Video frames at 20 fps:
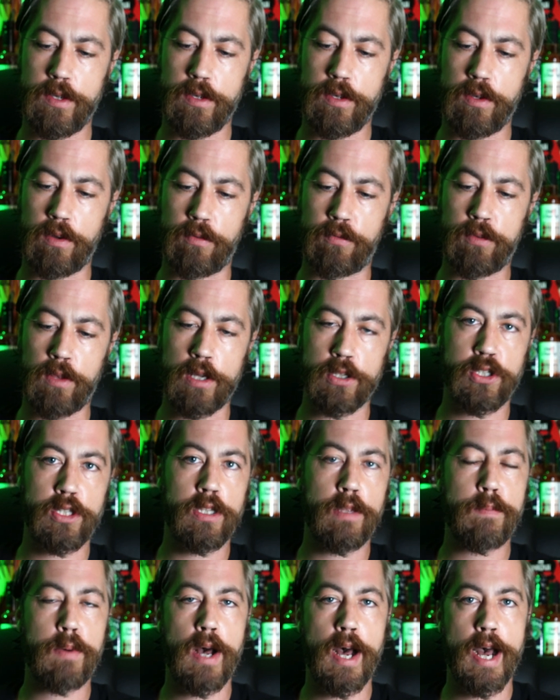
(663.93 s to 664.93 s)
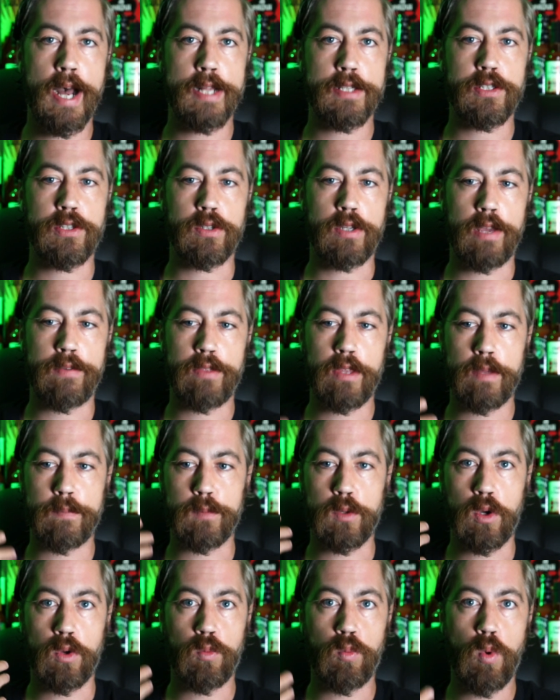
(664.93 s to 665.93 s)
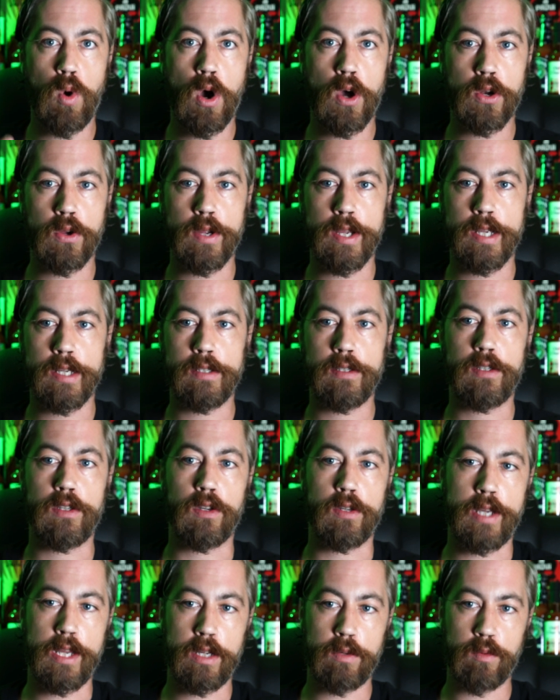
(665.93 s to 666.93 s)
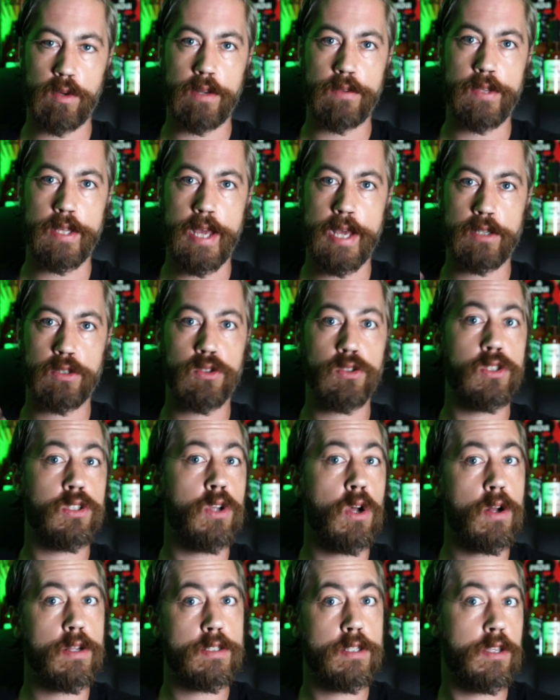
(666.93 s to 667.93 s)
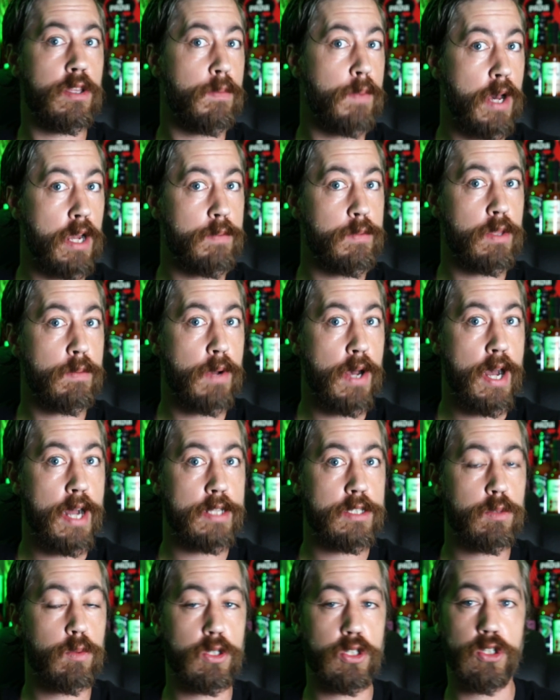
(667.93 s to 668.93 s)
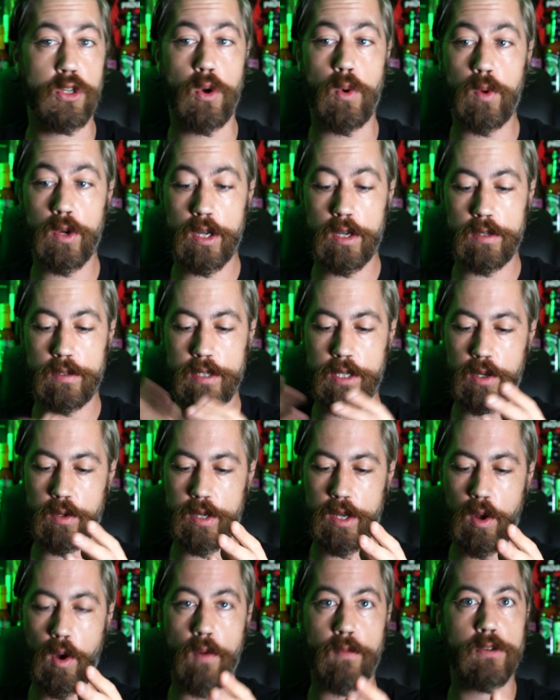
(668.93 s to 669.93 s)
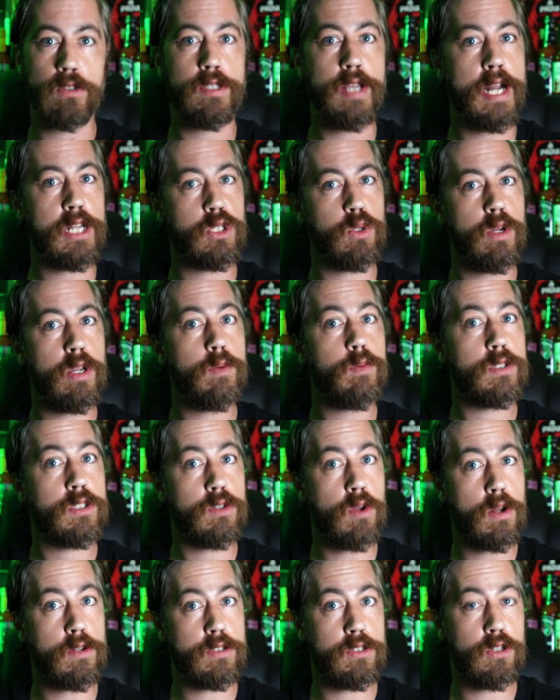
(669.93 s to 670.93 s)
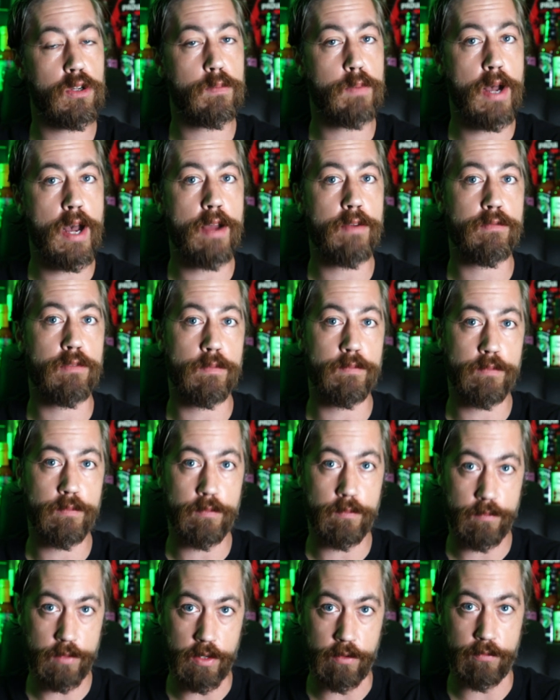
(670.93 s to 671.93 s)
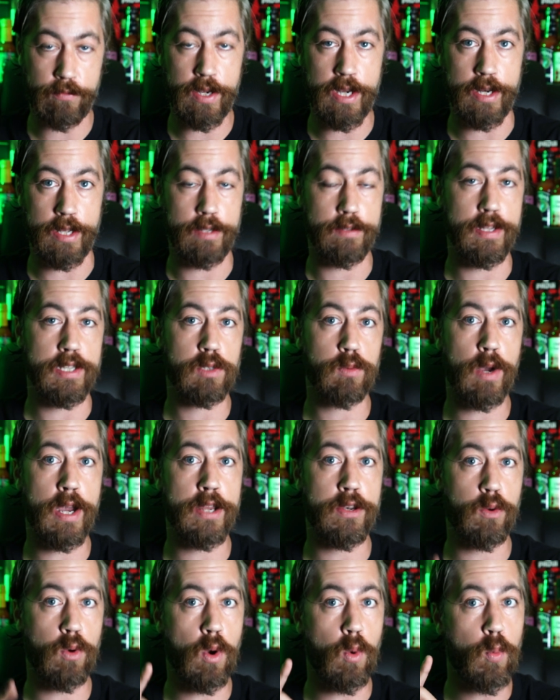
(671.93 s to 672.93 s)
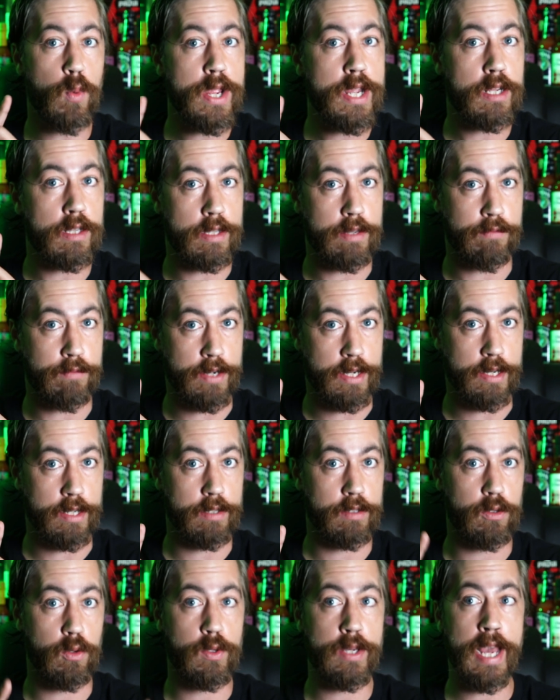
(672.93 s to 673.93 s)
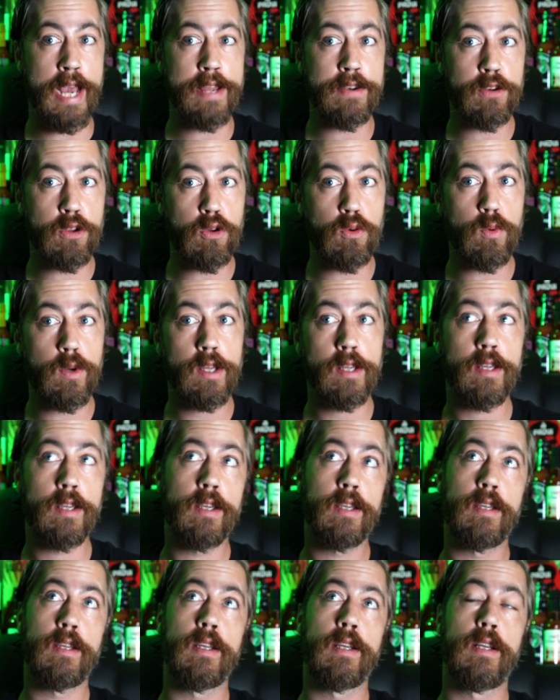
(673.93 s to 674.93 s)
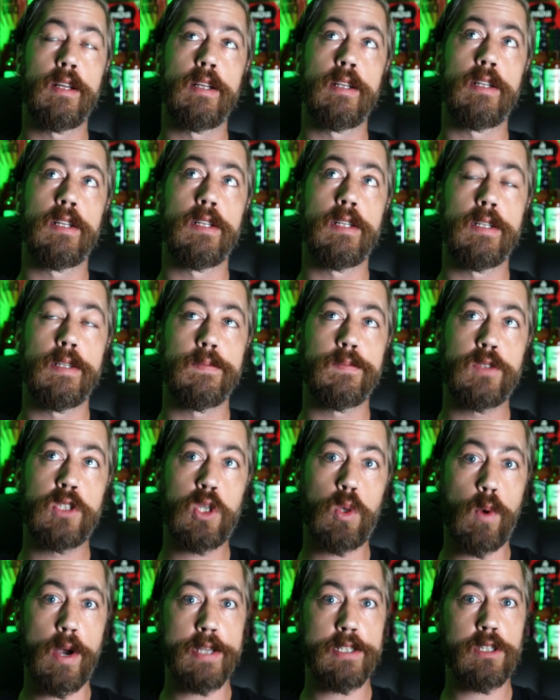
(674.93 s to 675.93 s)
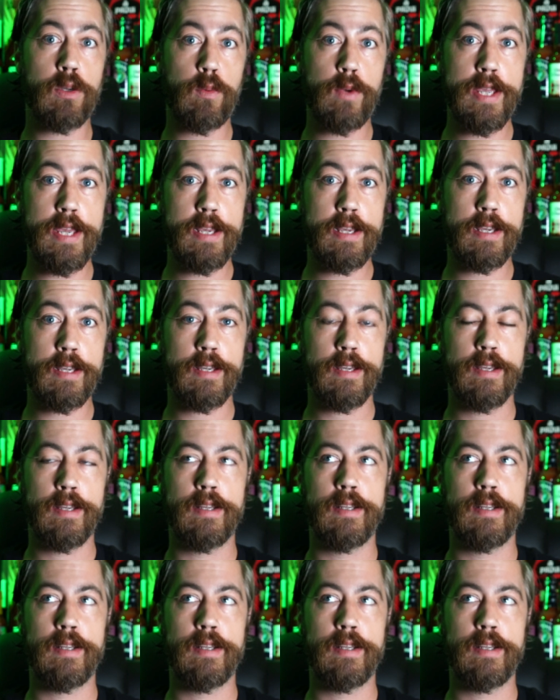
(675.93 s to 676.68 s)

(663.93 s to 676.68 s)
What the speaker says: You're flushing the pots, you're giving them good watering, you're getting rid of the extra salts at the bottom of the pots, which you don't want to, get oversaturated with salts in your pot from feeding, and that's why I do a weekly feeding. You can do twice a week